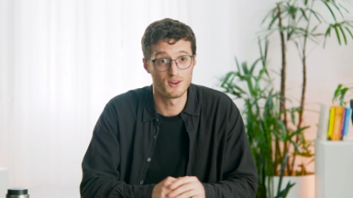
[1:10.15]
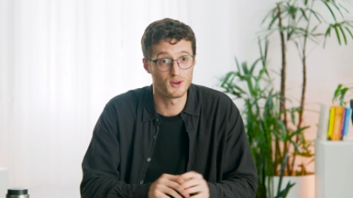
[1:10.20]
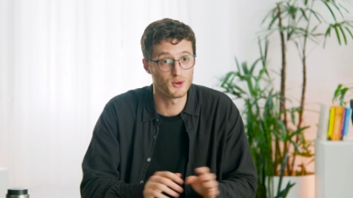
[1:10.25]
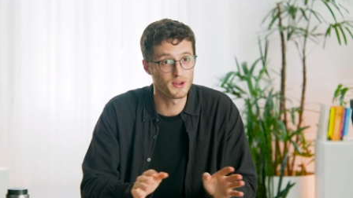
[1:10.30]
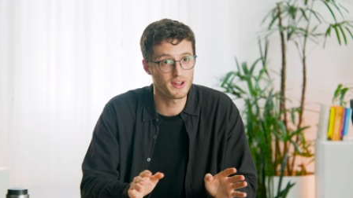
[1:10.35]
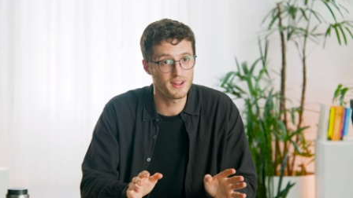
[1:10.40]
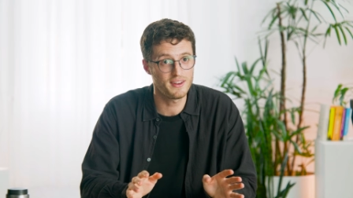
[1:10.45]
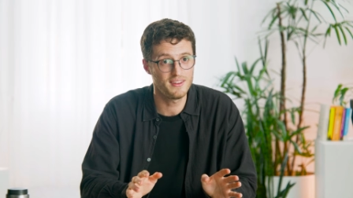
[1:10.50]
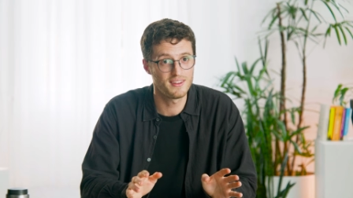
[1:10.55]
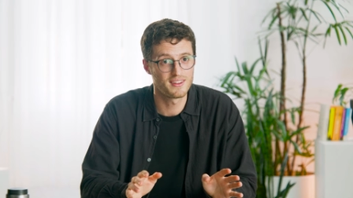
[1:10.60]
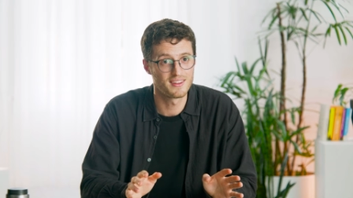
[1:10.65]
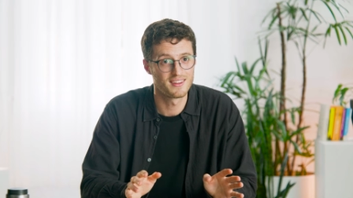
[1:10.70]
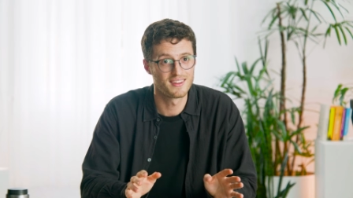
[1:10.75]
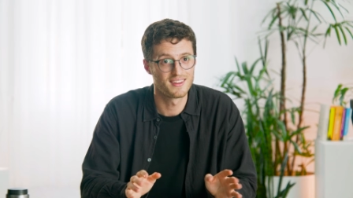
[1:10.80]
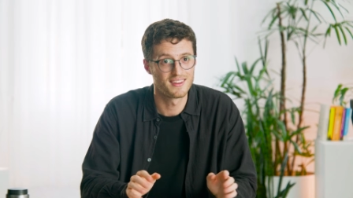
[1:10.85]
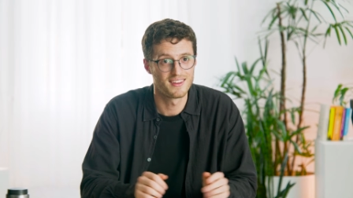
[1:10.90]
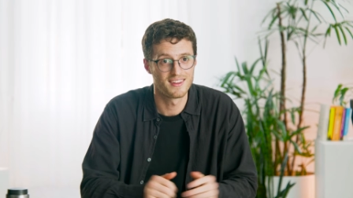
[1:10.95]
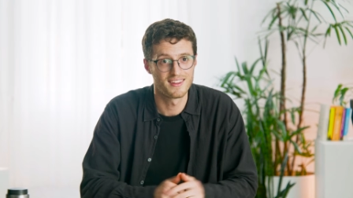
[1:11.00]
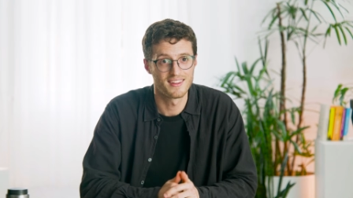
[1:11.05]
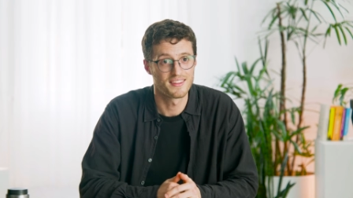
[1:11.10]
All done?
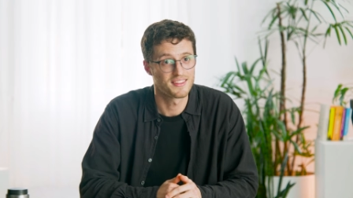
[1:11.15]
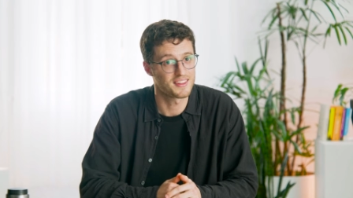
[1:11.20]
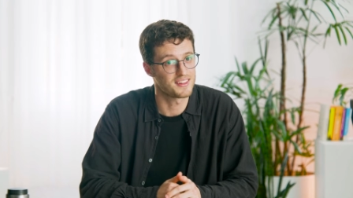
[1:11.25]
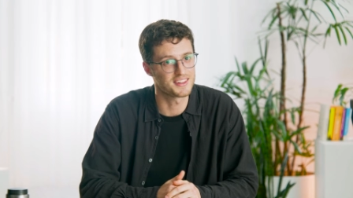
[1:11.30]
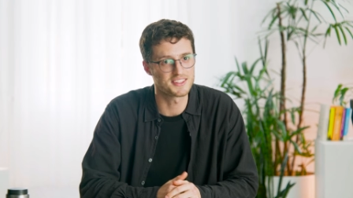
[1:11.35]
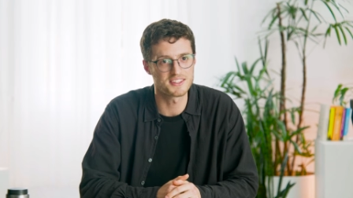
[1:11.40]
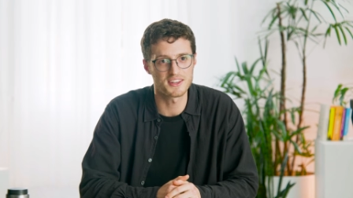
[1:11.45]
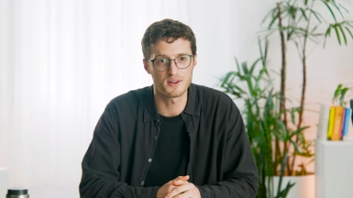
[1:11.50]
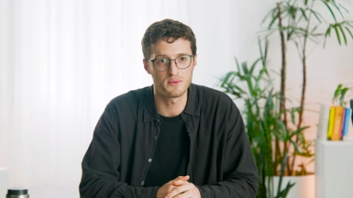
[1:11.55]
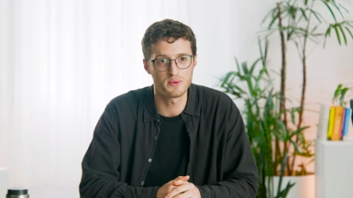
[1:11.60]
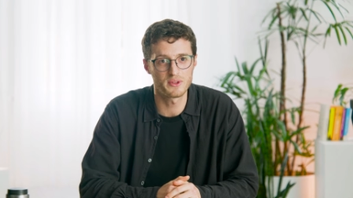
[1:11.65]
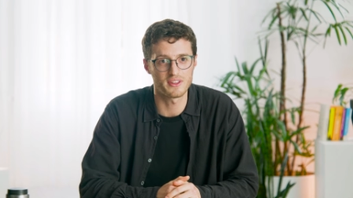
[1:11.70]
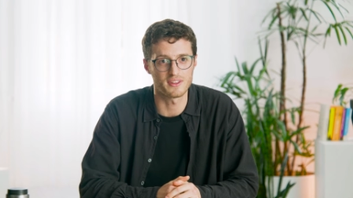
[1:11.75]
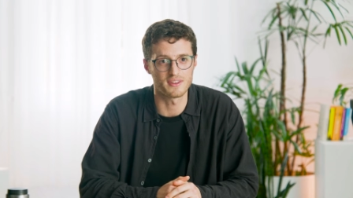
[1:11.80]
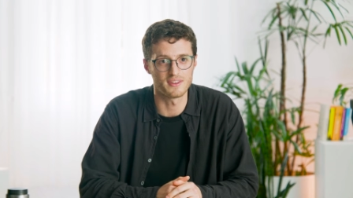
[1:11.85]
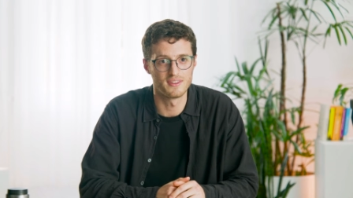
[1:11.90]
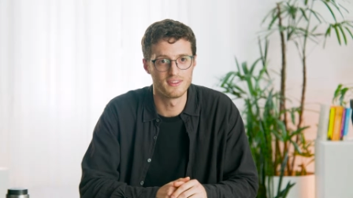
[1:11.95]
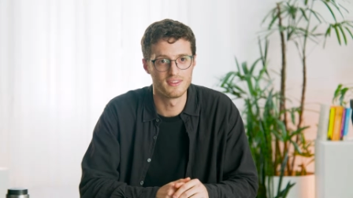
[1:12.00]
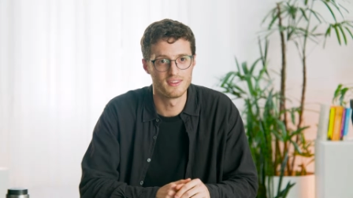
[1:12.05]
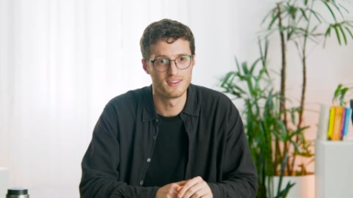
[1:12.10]
Then let's get on with
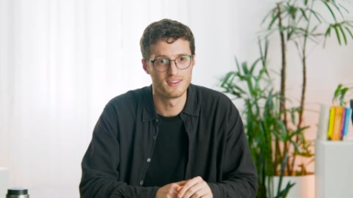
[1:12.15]
it.